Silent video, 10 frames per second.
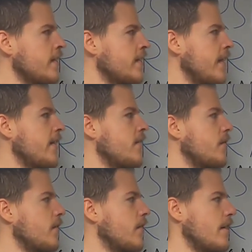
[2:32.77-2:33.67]

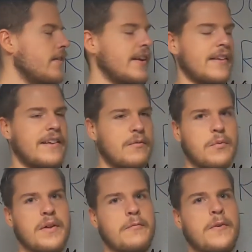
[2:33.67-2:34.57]
that would
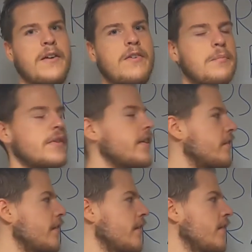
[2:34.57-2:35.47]
be 5
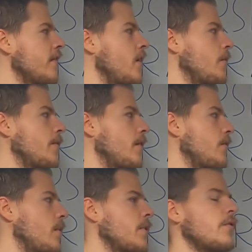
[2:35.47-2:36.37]
repetitions of
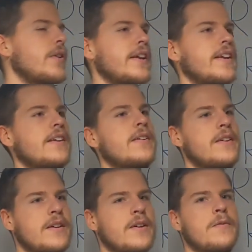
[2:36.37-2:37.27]
somewhere between
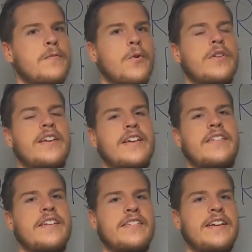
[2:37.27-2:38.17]
40 and
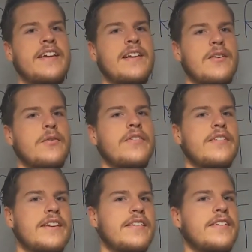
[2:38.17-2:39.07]
60 kilos
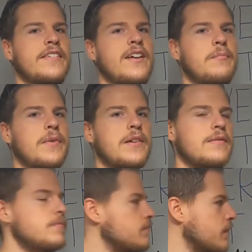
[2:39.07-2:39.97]
in this example.
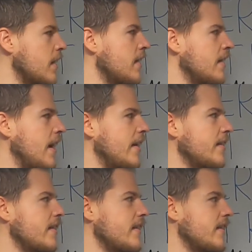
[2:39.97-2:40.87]

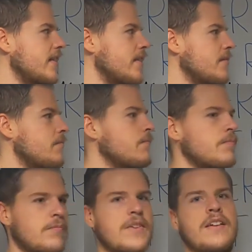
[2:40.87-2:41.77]
And
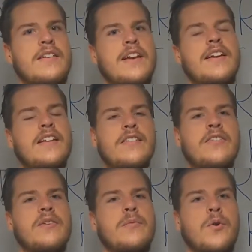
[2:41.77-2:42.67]
that's
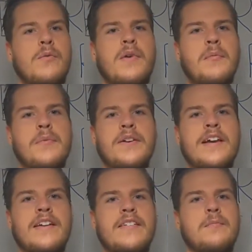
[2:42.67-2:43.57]
just the warm-up,
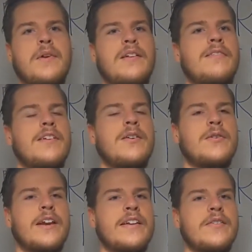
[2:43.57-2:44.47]
getting some blood flow,
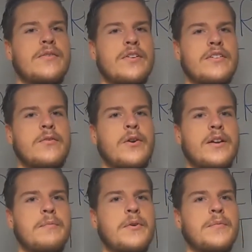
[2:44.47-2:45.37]
getting used to the
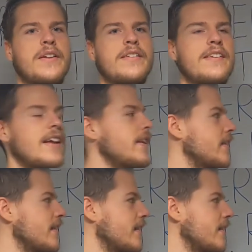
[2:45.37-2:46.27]
squatting movement,
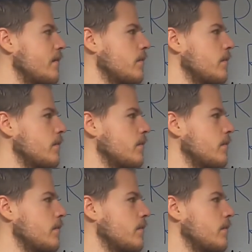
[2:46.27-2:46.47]
and